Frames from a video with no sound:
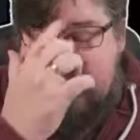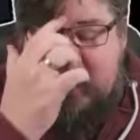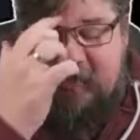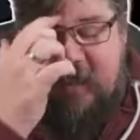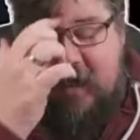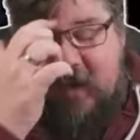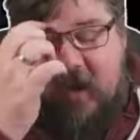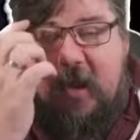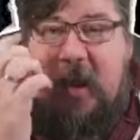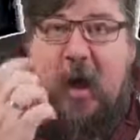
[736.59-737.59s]
Like I say,
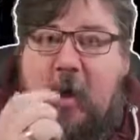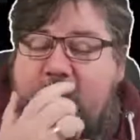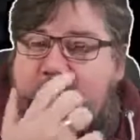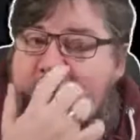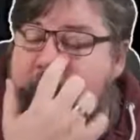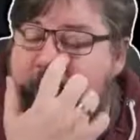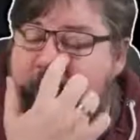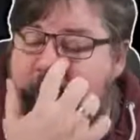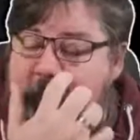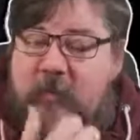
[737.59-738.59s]
hopefully
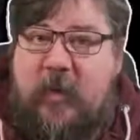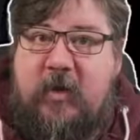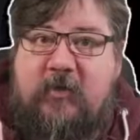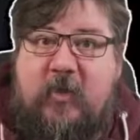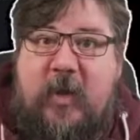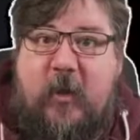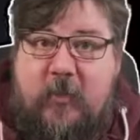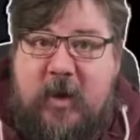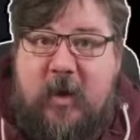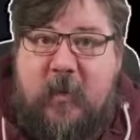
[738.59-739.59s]
within the next week or so, that will
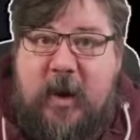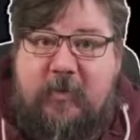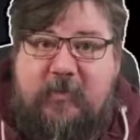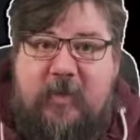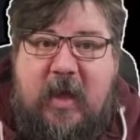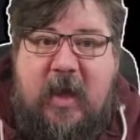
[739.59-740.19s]
be going out.